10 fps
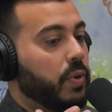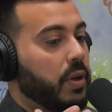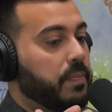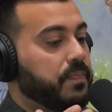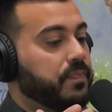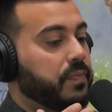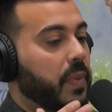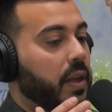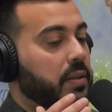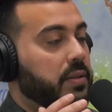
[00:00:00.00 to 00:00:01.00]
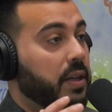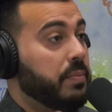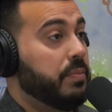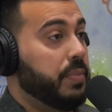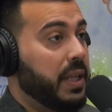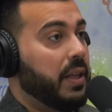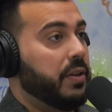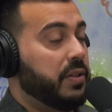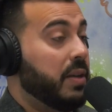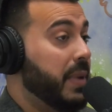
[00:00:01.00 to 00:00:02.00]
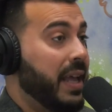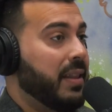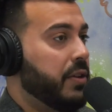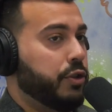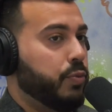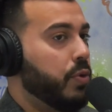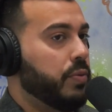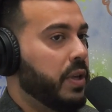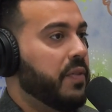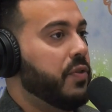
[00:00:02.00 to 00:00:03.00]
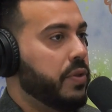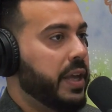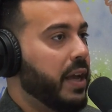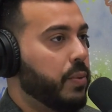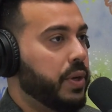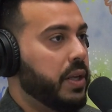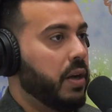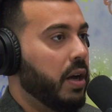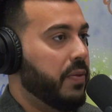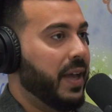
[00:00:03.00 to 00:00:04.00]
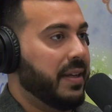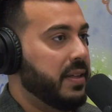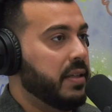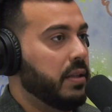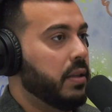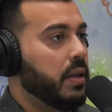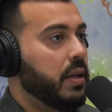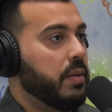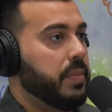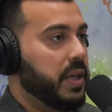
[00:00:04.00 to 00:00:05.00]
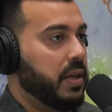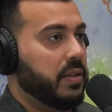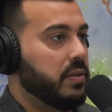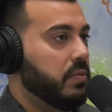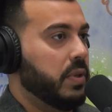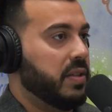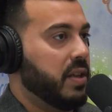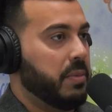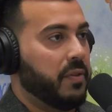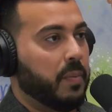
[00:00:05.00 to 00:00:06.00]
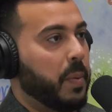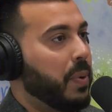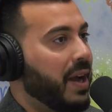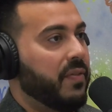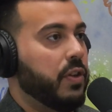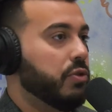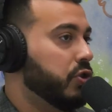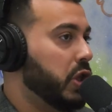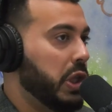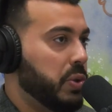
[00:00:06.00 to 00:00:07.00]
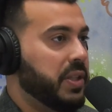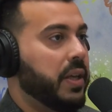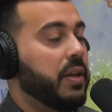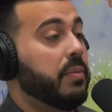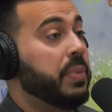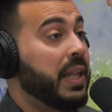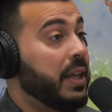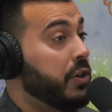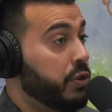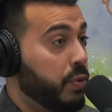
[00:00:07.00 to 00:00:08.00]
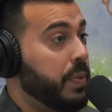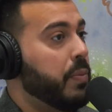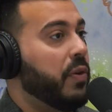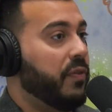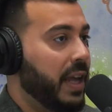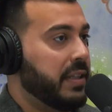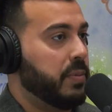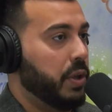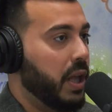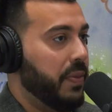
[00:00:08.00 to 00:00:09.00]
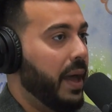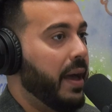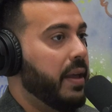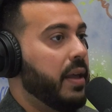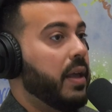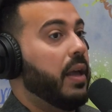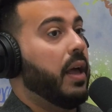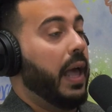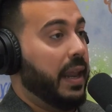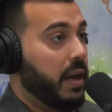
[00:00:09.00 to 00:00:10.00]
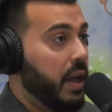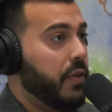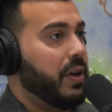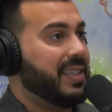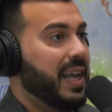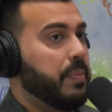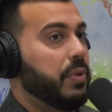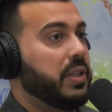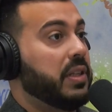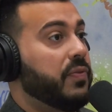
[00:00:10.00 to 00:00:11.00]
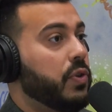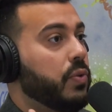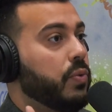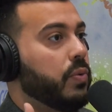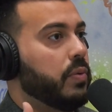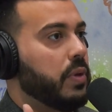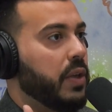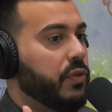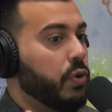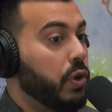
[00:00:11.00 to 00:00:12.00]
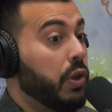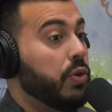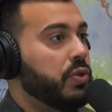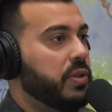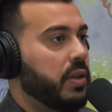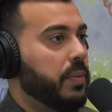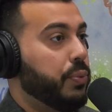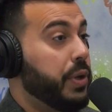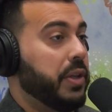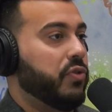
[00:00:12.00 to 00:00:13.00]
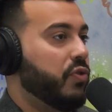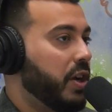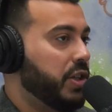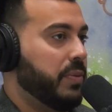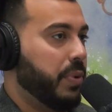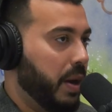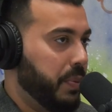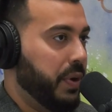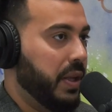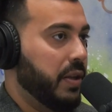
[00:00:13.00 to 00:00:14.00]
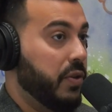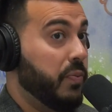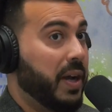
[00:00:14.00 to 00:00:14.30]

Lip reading: Well, some A lenders won't give you the equity on that deal because it's coming from a private, you just closed it. B lenders will be more flexible on that. And another example is if you close a pre-construction property, you